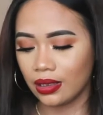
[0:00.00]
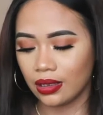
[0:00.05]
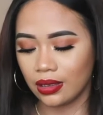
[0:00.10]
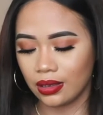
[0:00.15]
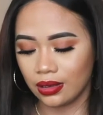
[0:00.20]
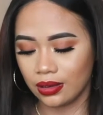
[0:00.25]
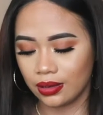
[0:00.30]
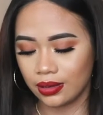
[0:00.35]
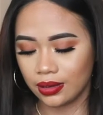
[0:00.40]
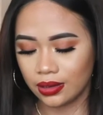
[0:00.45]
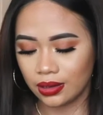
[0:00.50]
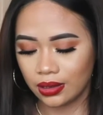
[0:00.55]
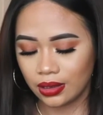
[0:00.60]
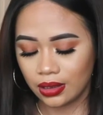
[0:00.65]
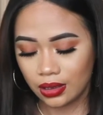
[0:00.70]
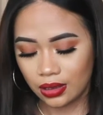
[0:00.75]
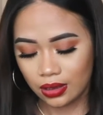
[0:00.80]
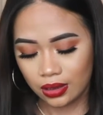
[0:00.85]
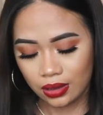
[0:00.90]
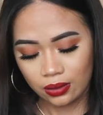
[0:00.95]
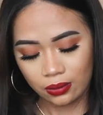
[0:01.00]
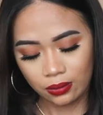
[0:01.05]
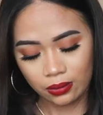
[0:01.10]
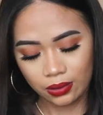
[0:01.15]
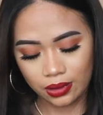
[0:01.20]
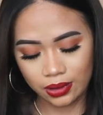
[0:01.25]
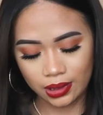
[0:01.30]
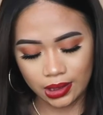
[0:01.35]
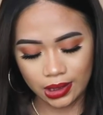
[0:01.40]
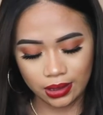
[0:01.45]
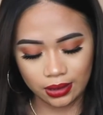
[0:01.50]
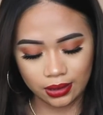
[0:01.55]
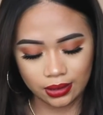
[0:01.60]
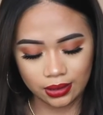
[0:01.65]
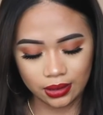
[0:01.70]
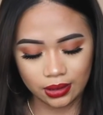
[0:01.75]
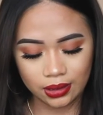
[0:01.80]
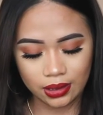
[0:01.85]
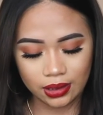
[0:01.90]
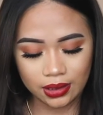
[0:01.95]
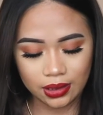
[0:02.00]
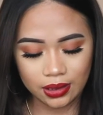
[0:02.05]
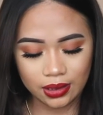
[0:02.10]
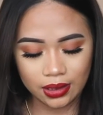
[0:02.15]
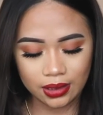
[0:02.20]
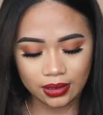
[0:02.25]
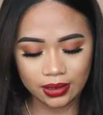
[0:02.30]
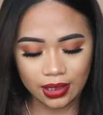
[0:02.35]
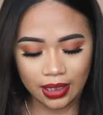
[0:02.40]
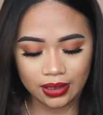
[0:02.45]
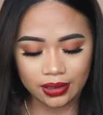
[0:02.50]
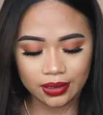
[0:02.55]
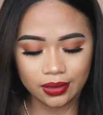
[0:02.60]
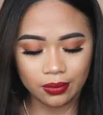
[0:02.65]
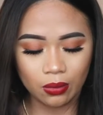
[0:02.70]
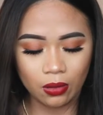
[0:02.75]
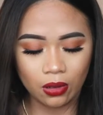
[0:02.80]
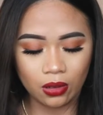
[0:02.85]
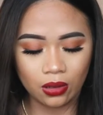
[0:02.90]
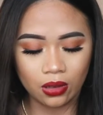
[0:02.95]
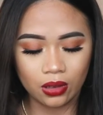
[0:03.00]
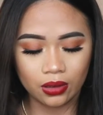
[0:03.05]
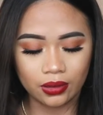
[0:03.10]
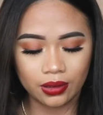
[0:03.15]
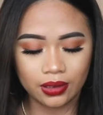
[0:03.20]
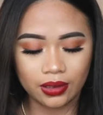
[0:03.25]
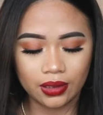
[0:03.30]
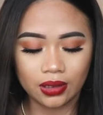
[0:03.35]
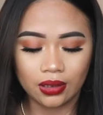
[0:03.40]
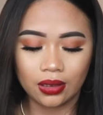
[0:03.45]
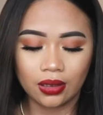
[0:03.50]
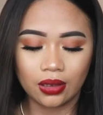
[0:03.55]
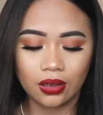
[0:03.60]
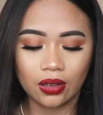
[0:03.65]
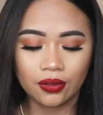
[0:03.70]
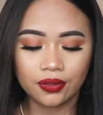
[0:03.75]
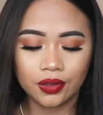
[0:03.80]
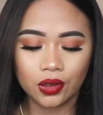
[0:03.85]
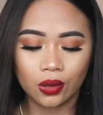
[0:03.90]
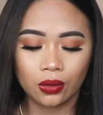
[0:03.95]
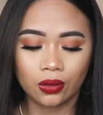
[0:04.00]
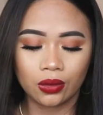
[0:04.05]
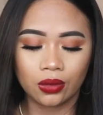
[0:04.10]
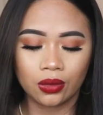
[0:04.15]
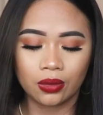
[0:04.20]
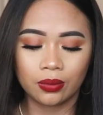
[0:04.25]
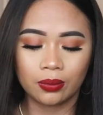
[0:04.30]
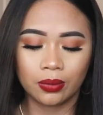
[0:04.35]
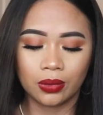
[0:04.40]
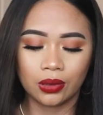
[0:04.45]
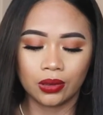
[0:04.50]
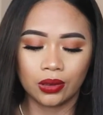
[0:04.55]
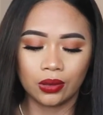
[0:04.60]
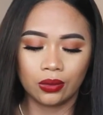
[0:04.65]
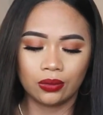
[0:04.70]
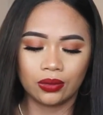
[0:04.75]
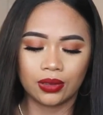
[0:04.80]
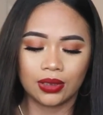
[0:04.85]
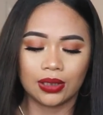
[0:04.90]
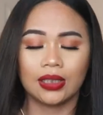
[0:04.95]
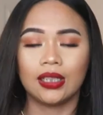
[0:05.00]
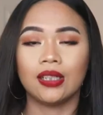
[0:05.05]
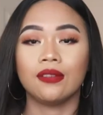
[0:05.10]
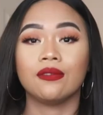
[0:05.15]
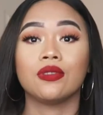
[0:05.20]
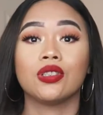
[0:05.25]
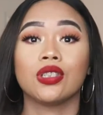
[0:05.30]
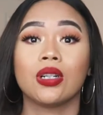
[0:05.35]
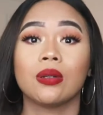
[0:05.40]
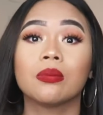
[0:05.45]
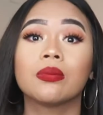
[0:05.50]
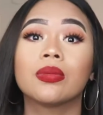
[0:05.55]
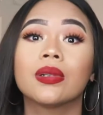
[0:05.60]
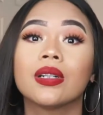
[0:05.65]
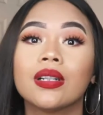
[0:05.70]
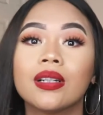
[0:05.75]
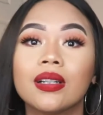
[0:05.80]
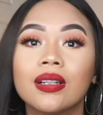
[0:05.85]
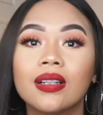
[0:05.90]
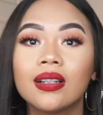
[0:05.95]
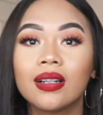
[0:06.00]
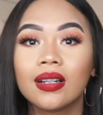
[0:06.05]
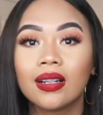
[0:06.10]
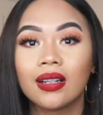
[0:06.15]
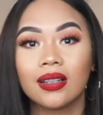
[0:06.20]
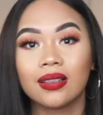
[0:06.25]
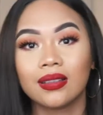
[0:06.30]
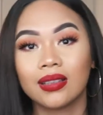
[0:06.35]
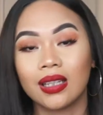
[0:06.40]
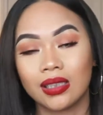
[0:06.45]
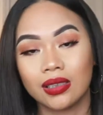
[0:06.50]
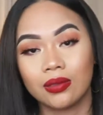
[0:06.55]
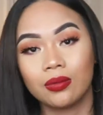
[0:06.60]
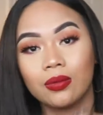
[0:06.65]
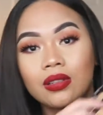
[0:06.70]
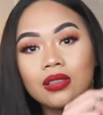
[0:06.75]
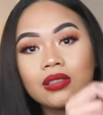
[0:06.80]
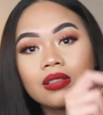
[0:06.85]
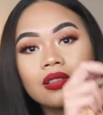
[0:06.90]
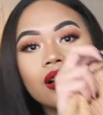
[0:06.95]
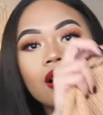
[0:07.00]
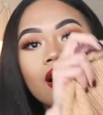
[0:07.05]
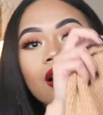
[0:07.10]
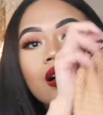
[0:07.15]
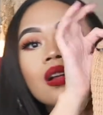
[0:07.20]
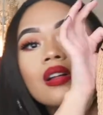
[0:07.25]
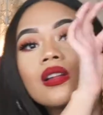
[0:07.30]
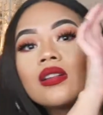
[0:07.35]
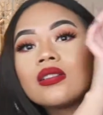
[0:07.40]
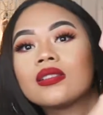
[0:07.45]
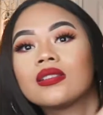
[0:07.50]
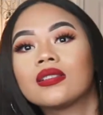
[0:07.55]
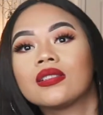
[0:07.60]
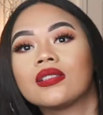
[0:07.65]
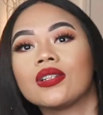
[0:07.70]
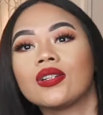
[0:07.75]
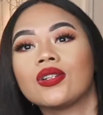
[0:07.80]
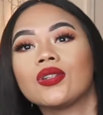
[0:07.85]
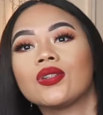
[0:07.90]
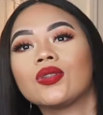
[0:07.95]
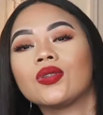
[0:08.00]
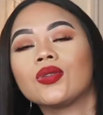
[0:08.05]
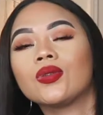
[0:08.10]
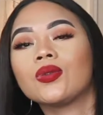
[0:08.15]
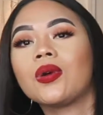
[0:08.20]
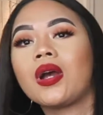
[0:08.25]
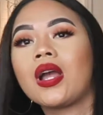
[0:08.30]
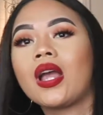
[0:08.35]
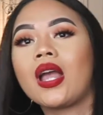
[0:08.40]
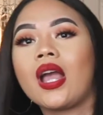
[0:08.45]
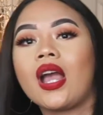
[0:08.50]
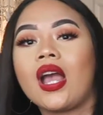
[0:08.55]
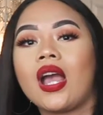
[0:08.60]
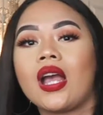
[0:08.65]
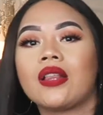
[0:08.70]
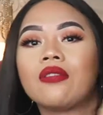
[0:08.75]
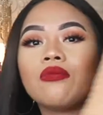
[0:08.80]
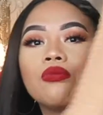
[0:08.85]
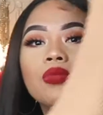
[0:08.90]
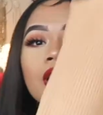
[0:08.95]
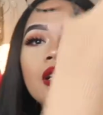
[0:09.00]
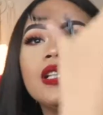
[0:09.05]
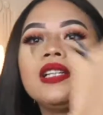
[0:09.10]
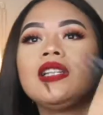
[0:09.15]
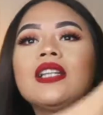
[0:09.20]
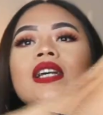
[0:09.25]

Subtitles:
this. What is this? This is a size small. This is an off shoulder balloon sleeve jumper. That's what it's called. So really